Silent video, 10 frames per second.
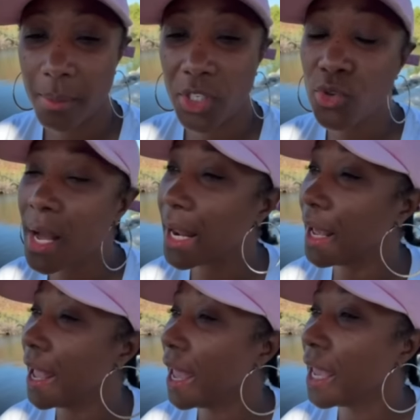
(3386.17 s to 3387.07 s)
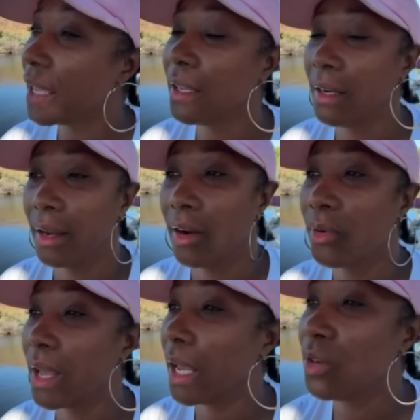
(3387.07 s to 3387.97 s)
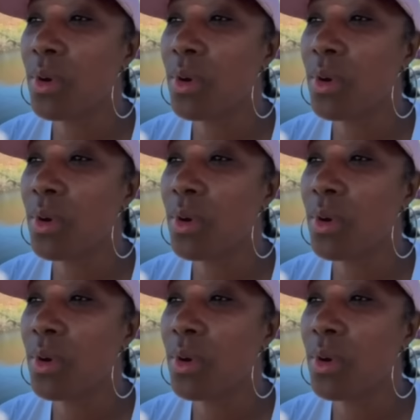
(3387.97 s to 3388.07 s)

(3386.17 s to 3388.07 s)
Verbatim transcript: But you gotta hang in there, okay?